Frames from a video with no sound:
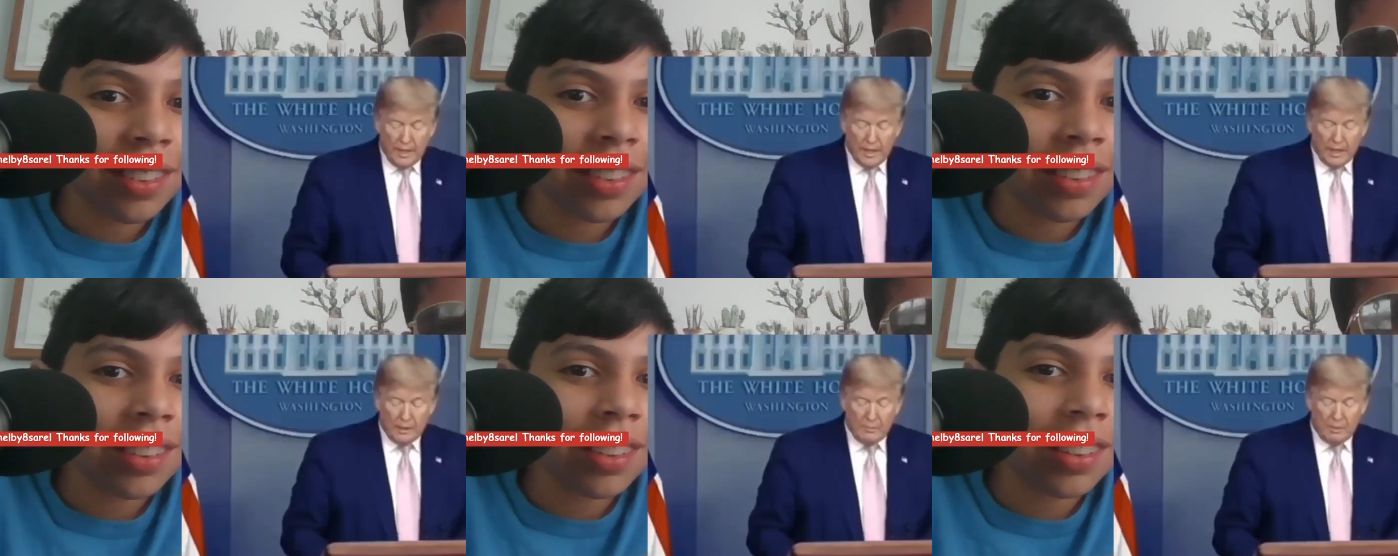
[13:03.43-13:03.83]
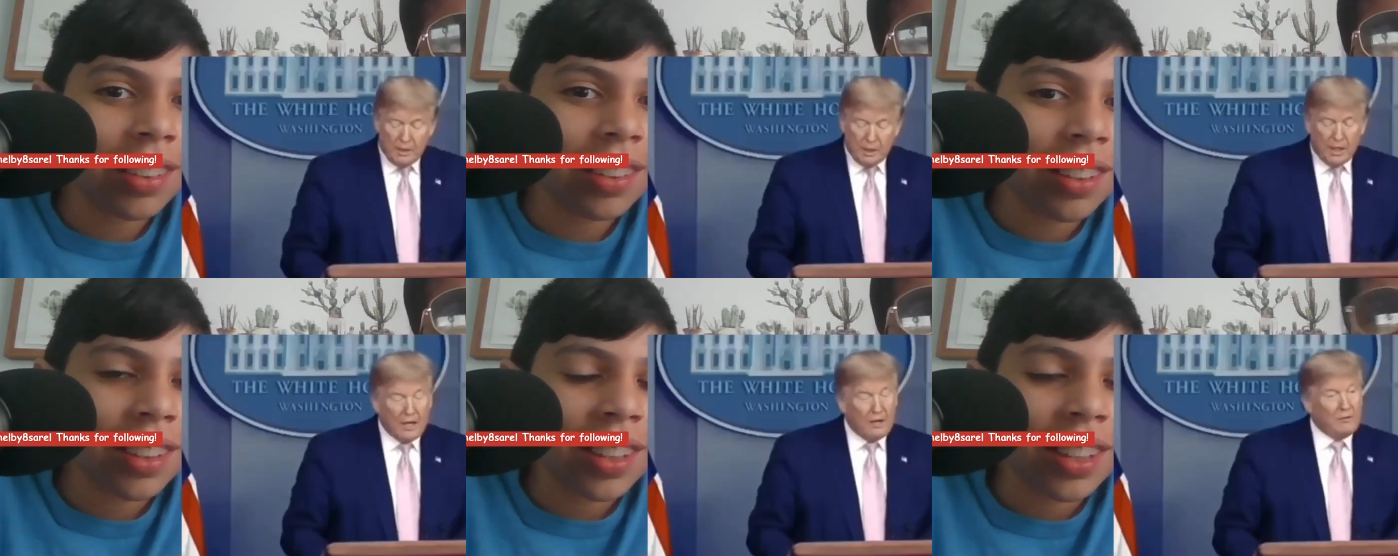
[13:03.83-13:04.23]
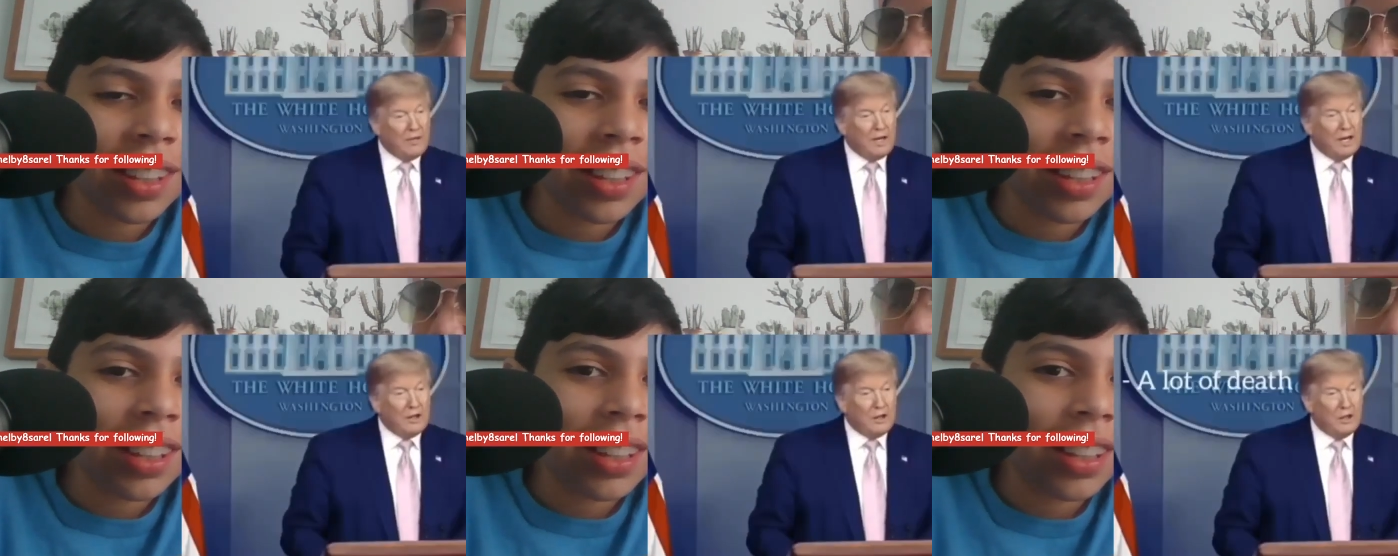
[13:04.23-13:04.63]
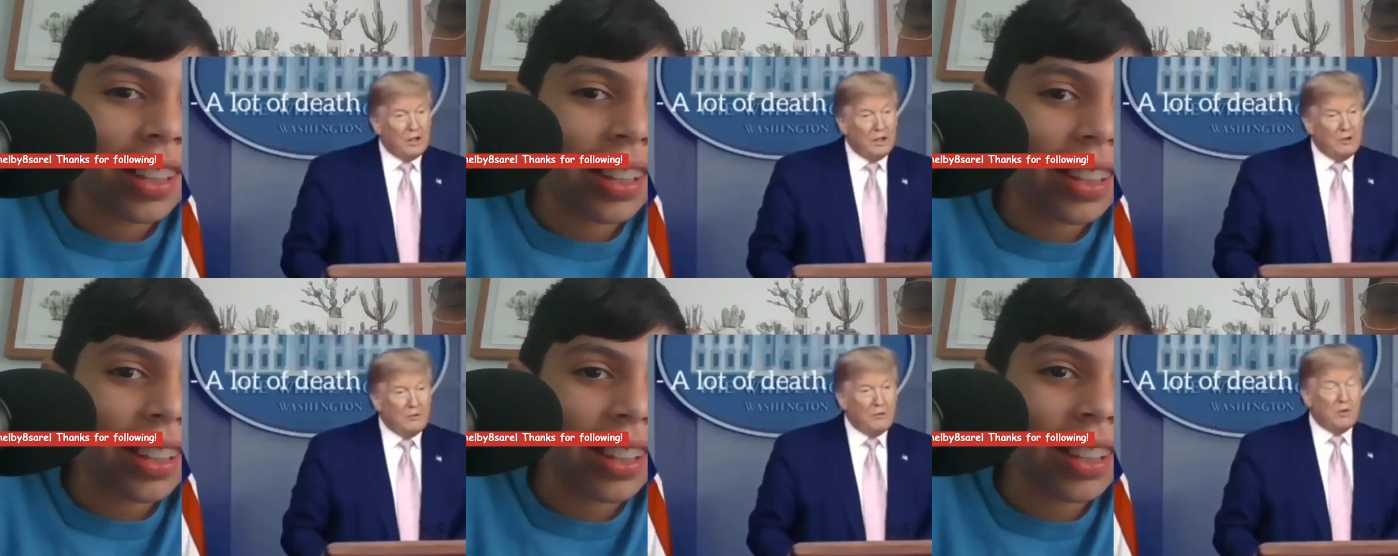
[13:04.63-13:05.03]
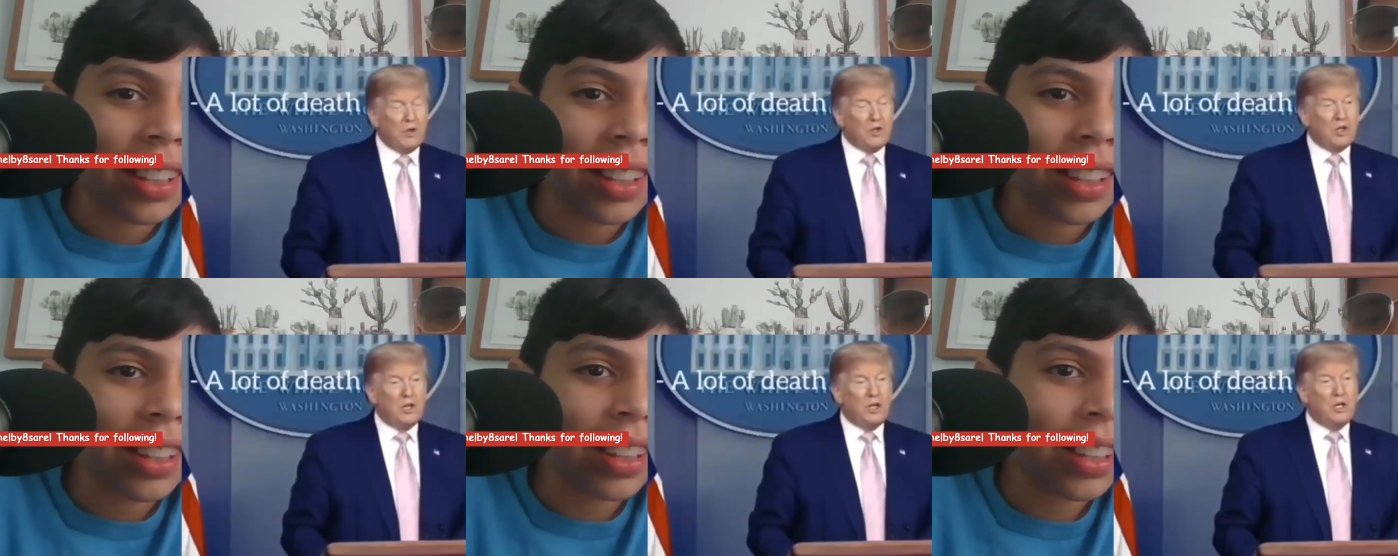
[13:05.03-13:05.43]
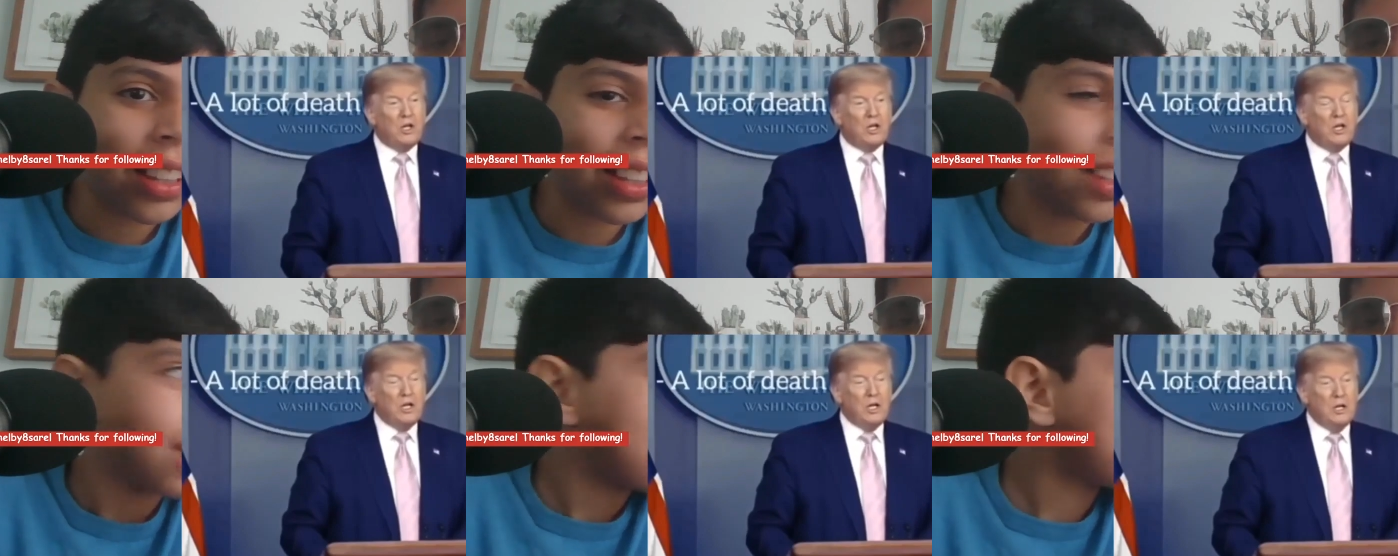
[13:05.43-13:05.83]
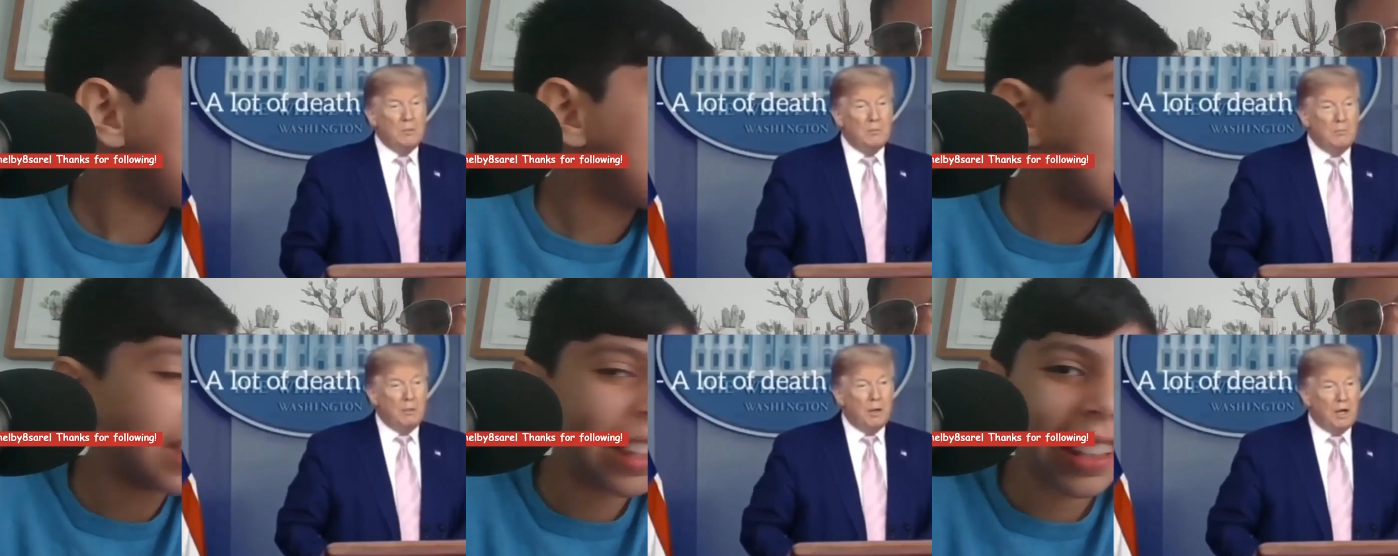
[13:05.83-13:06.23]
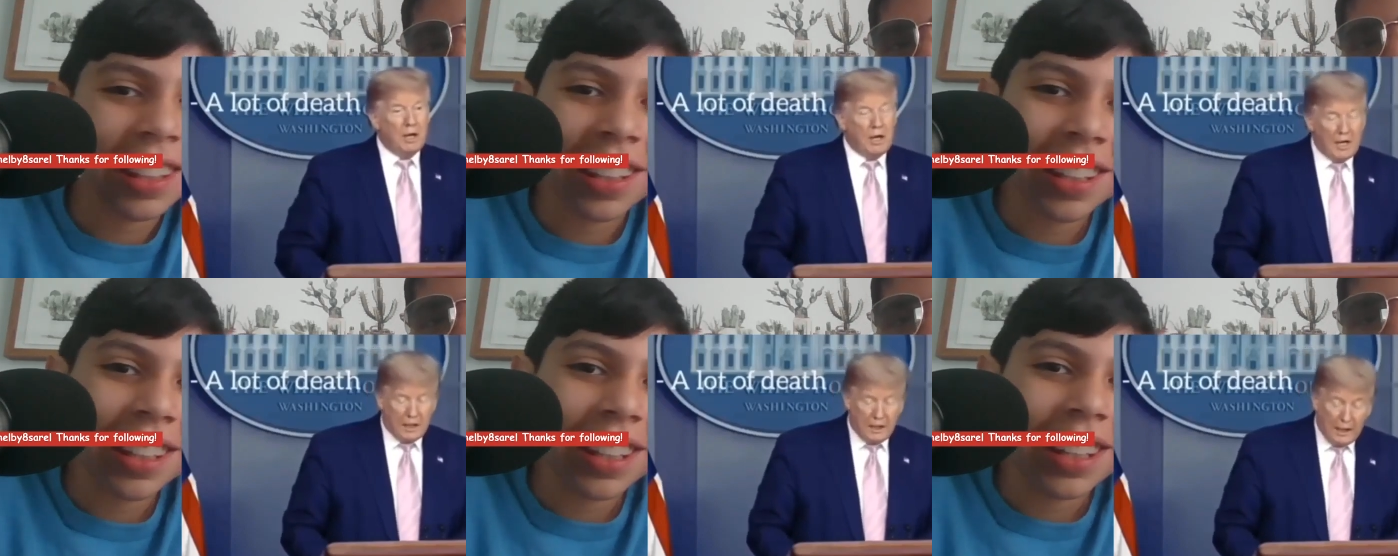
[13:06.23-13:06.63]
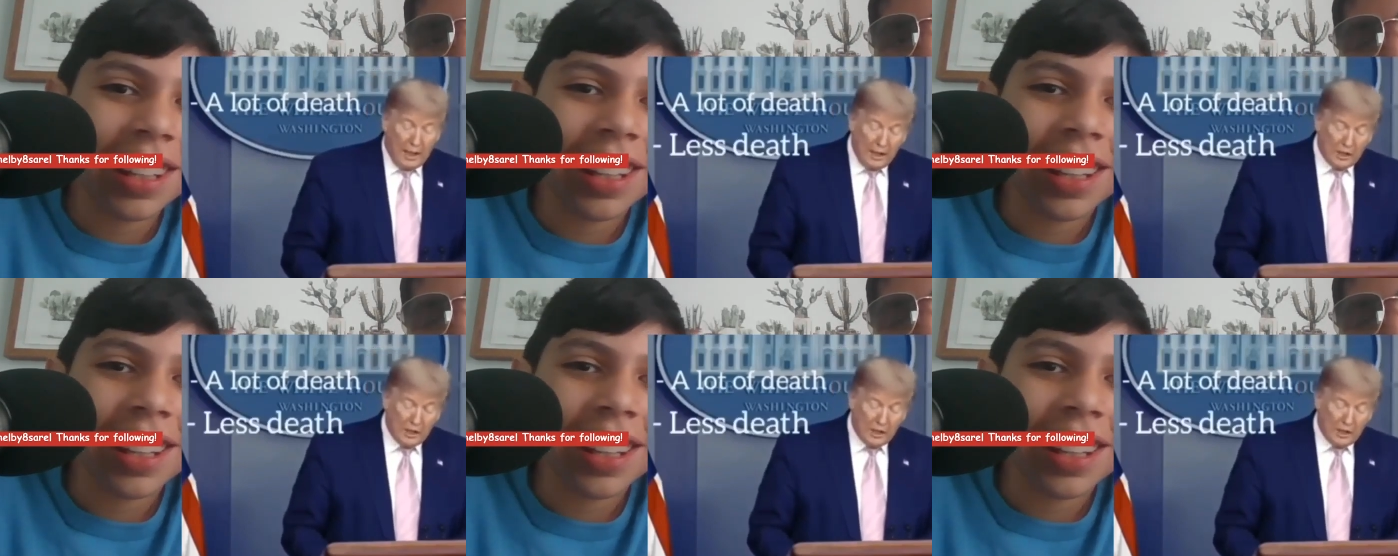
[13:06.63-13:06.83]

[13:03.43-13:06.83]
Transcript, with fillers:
Speaker 1: And there'll be a lot of death, unfortunately, but a lot